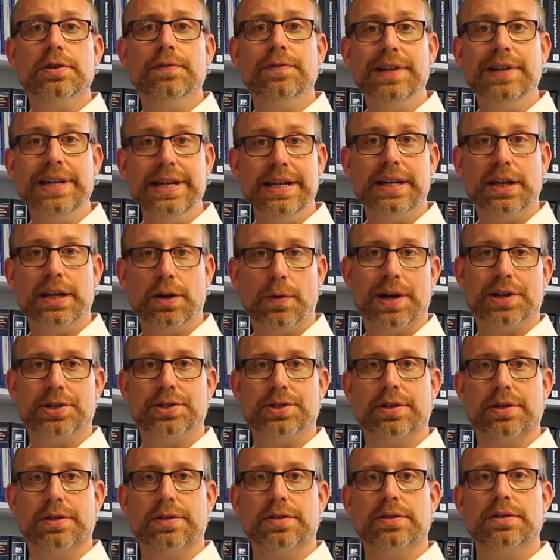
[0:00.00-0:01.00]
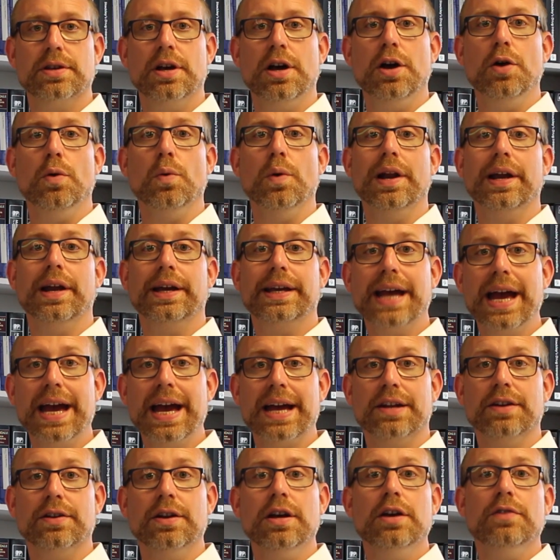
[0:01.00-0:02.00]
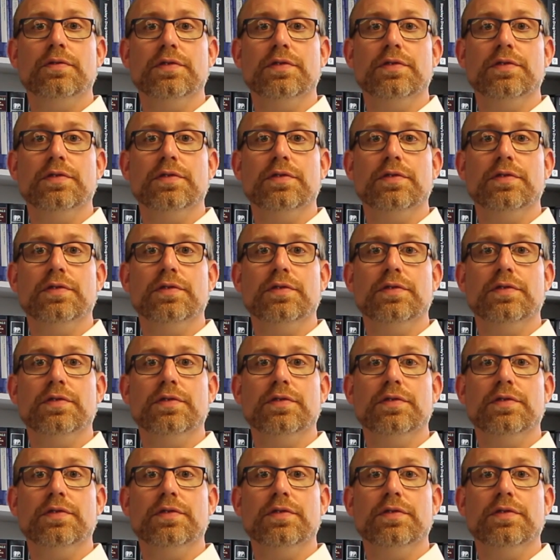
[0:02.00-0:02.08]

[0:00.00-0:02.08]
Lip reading: of leading questions will again